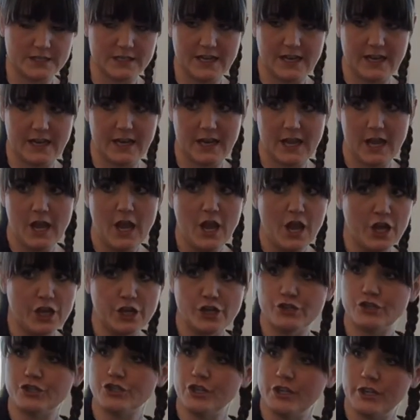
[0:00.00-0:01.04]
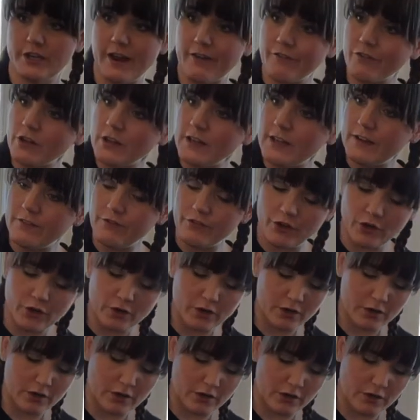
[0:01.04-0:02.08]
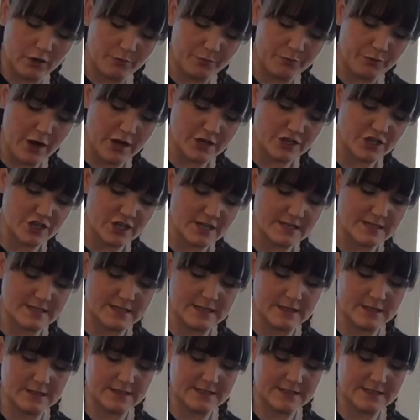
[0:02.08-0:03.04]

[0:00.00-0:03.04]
Like, you should never leave your brushes